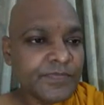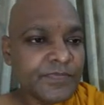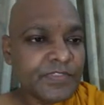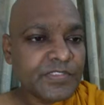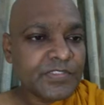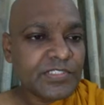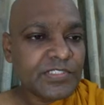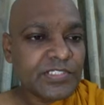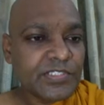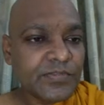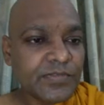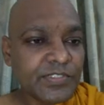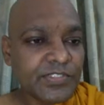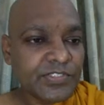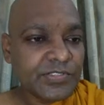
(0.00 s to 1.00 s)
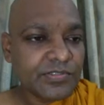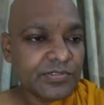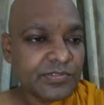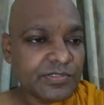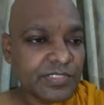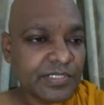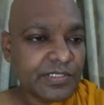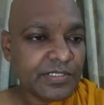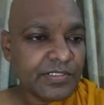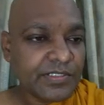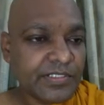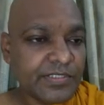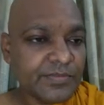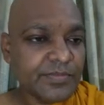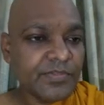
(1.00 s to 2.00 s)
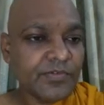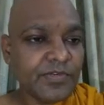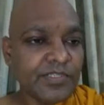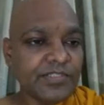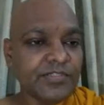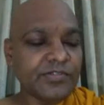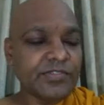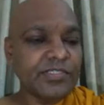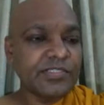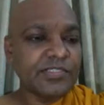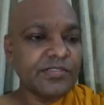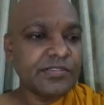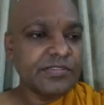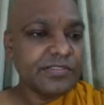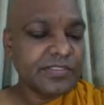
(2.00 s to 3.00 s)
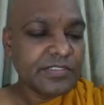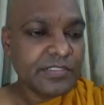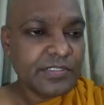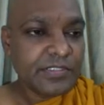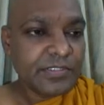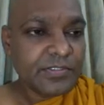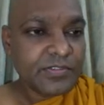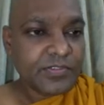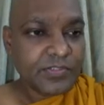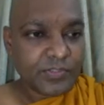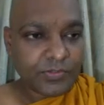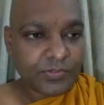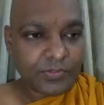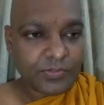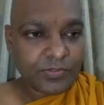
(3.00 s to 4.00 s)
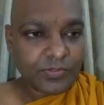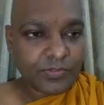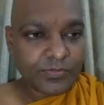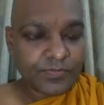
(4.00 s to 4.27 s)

equation. Yeah, let me write again. So